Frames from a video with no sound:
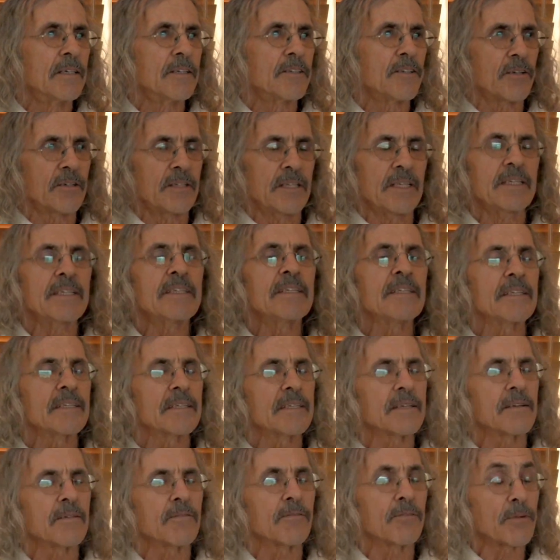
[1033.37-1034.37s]
So this
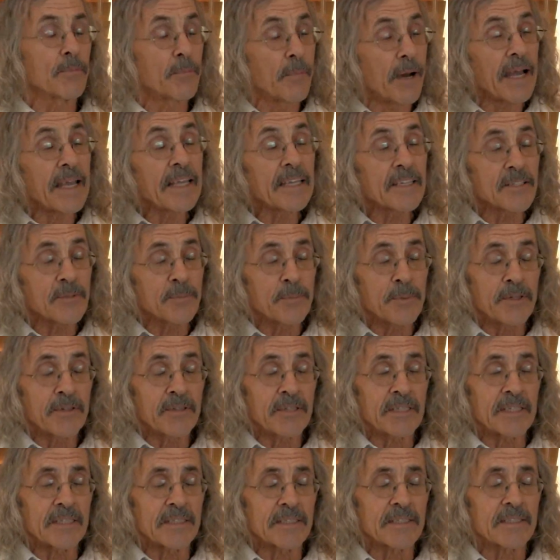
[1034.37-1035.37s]
is, from my
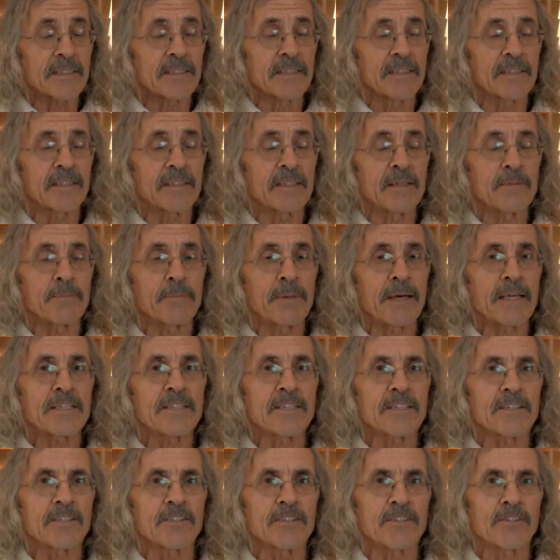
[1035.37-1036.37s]
experience, the
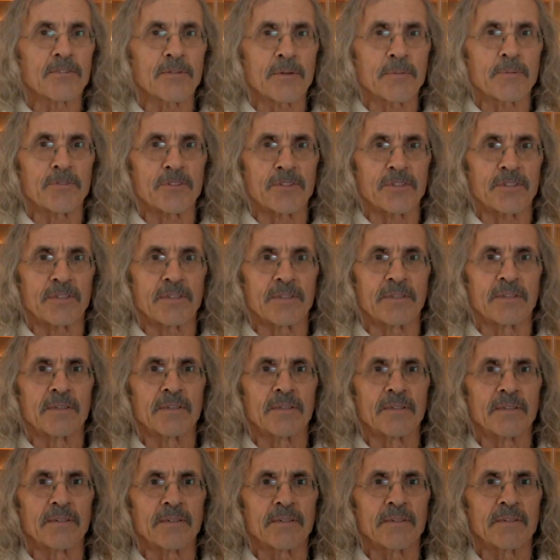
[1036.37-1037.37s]
best description
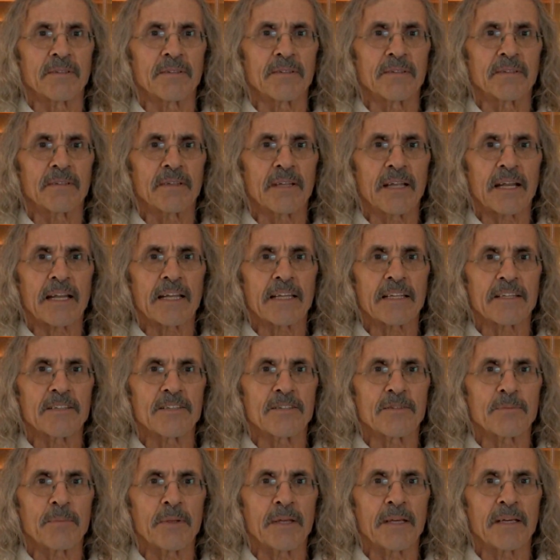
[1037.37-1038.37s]
that I can
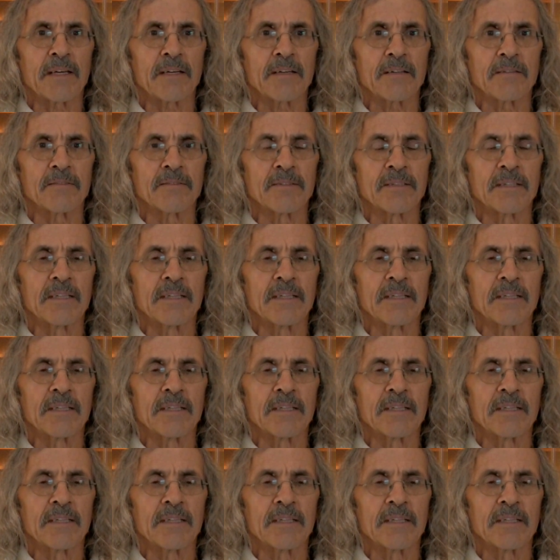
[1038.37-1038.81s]
speak of.